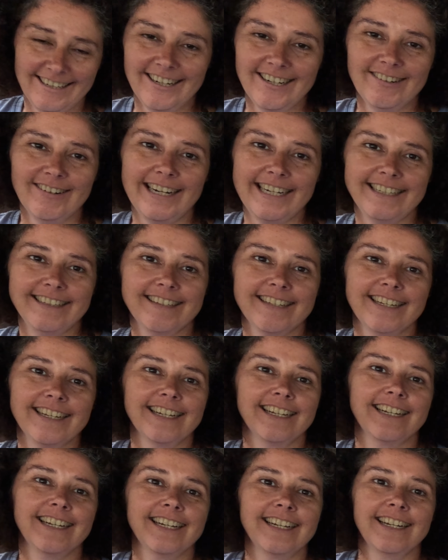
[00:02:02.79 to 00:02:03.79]
All right.
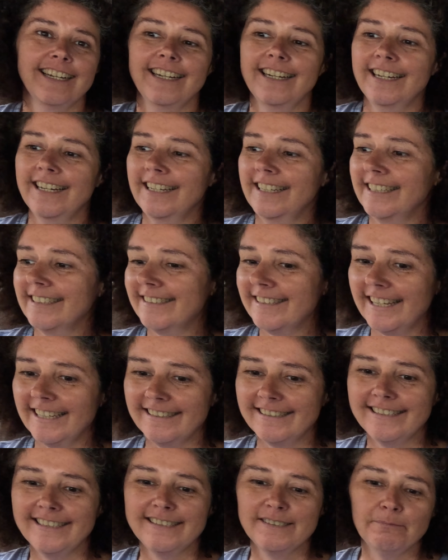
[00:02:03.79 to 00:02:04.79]
Let's
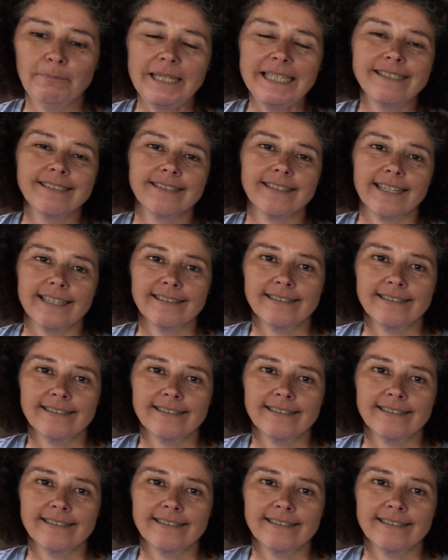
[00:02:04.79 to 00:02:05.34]
get this beast